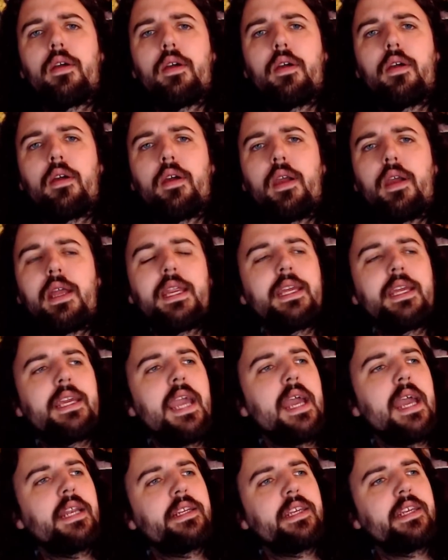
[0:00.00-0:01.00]
And
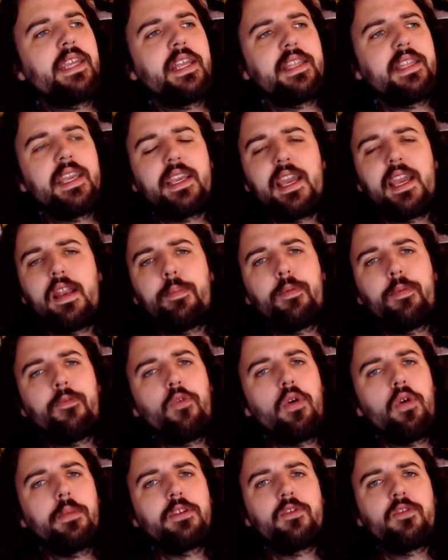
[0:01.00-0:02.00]
again, to get that kind of
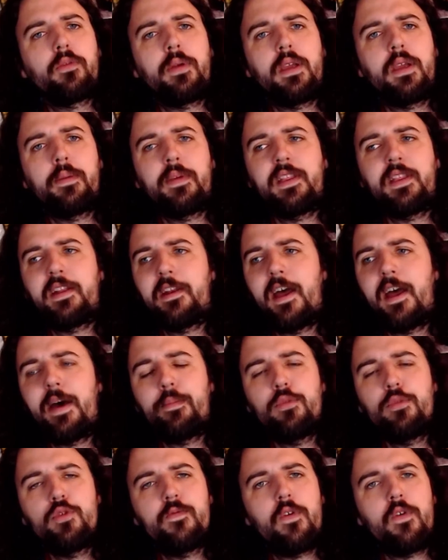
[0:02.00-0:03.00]
performance from him and then not
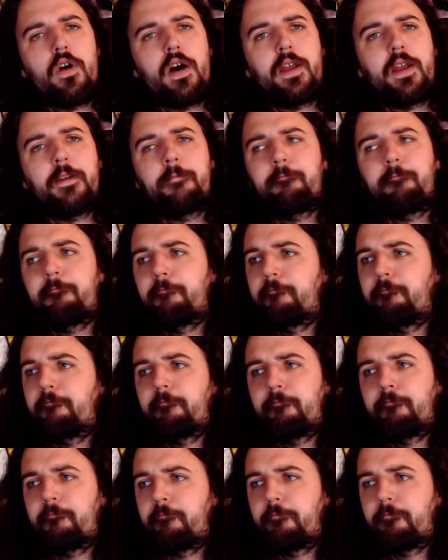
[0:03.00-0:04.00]
move on,
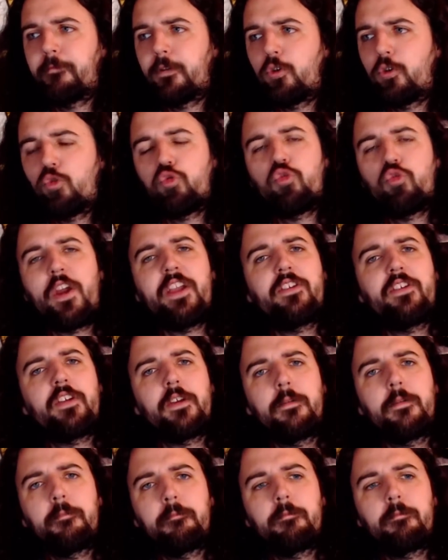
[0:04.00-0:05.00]
crazy.